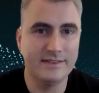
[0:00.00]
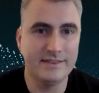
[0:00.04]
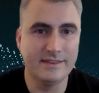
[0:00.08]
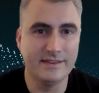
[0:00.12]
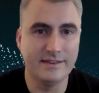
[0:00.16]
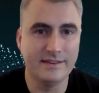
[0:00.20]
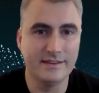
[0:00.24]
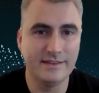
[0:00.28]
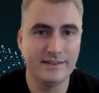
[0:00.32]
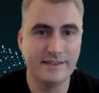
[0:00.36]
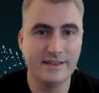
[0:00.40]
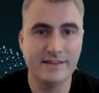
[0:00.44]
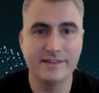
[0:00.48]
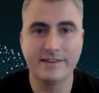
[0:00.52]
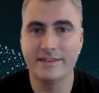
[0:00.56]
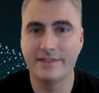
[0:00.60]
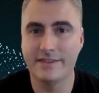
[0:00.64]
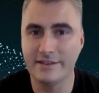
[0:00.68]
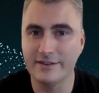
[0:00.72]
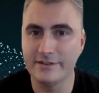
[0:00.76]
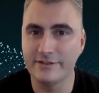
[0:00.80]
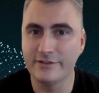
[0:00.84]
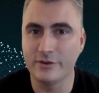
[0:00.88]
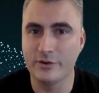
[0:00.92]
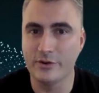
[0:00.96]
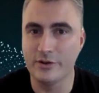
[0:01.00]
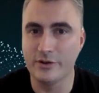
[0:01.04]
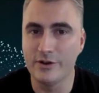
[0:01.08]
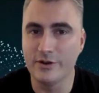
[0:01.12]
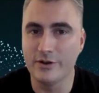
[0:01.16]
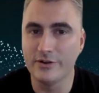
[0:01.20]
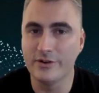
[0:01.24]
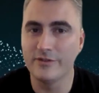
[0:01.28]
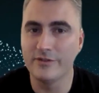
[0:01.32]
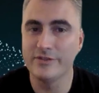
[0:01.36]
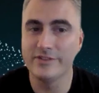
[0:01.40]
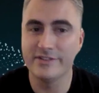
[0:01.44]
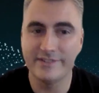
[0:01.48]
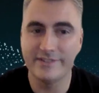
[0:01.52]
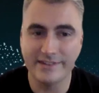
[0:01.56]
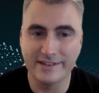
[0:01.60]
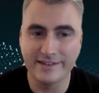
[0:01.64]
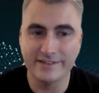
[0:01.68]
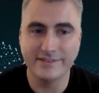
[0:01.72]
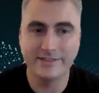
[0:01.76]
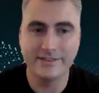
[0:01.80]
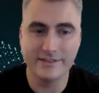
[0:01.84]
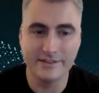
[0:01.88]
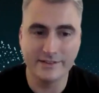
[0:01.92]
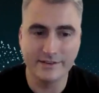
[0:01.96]
other thing that's going on, obviously,
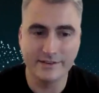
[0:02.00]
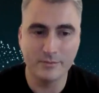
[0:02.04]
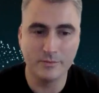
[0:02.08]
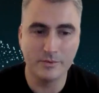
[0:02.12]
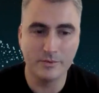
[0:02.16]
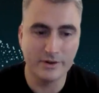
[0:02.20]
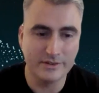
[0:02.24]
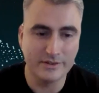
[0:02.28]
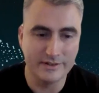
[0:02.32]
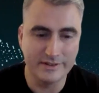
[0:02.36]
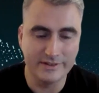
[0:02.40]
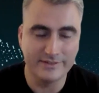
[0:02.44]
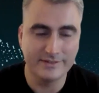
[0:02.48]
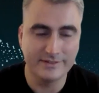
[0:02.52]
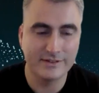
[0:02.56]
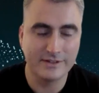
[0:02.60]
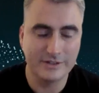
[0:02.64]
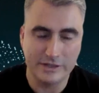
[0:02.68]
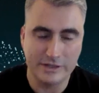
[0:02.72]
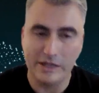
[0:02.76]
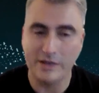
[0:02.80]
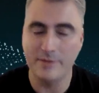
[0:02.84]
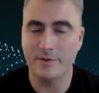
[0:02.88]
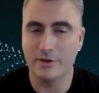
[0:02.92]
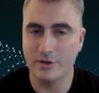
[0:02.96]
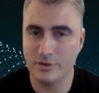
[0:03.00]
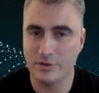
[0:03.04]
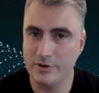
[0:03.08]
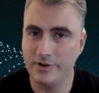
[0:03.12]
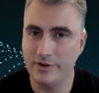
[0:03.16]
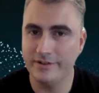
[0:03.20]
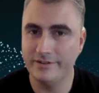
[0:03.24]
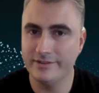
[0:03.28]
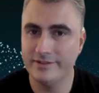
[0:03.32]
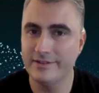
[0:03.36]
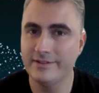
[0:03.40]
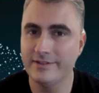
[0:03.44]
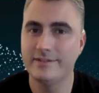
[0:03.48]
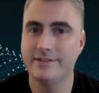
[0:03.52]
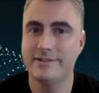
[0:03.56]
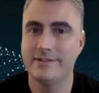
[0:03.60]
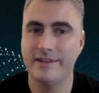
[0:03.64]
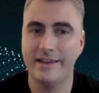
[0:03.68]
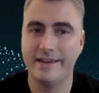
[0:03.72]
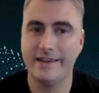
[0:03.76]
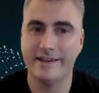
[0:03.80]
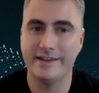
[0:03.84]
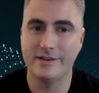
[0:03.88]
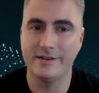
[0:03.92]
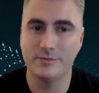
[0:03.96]
is that we're in this climate crisis,
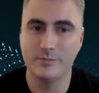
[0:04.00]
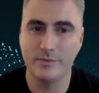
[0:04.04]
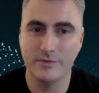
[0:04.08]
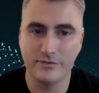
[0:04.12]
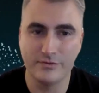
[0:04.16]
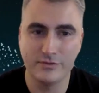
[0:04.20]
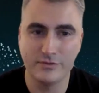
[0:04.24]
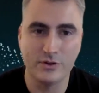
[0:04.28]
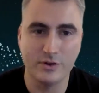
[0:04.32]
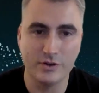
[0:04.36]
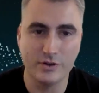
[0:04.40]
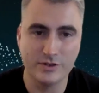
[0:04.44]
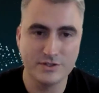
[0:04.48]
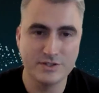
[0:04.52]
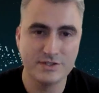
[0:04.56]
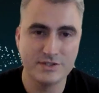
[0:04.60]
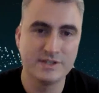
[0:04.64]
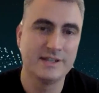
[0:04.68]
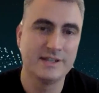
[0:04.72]
and we've got